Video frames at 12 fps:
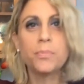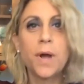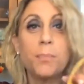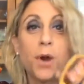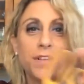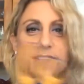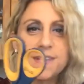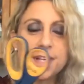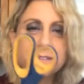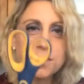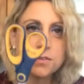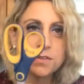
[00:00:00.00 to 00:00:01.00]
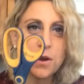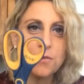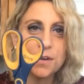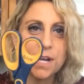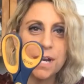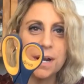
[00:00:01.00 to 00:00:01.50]
I brought scissors
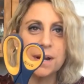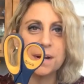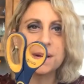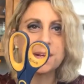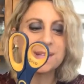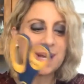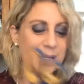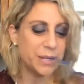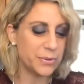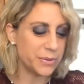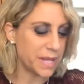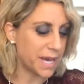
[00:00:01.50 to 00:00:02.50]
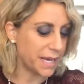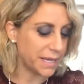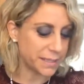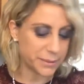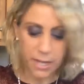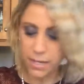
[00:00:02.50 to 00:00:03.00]
over here because I knew
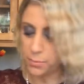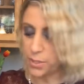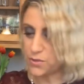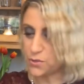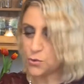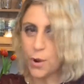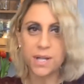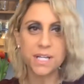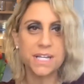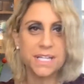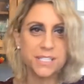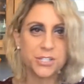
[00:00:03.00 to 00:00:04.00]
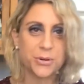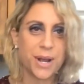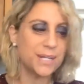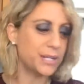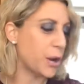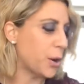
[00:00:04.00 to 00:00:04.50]
like I'd be struggling
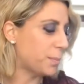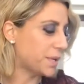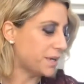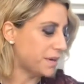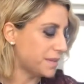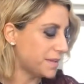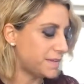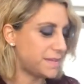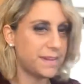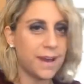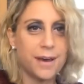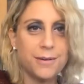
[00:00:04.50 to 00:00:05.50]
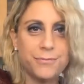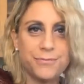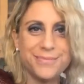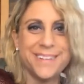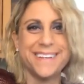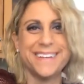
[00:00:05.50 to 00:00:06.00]
trying to open all this stuff.